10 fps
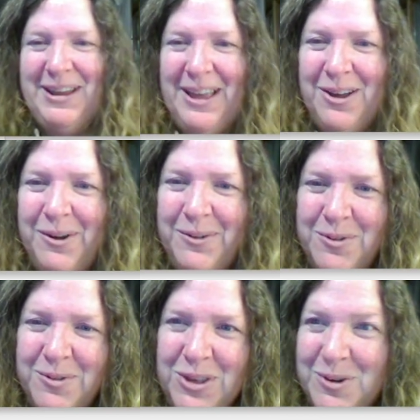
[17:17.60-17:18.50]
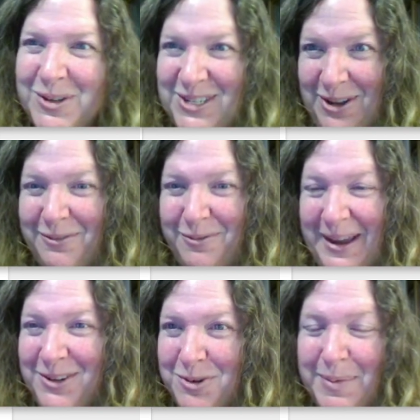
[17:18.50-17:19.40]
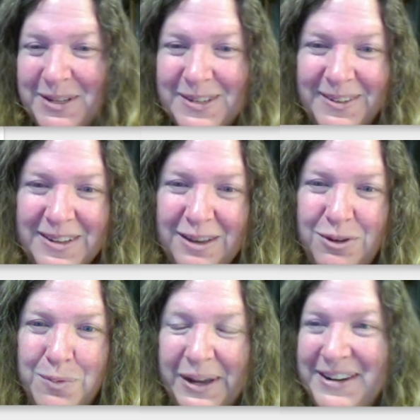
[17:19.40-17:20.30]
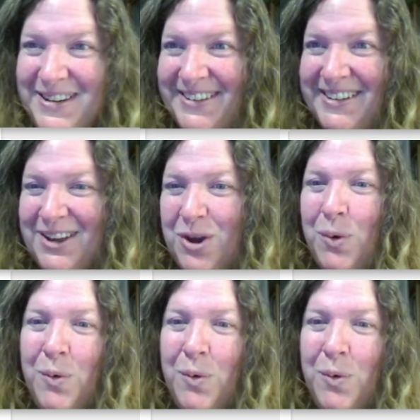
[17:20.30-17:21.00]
So now you could solve a factor puzzle if you wanted,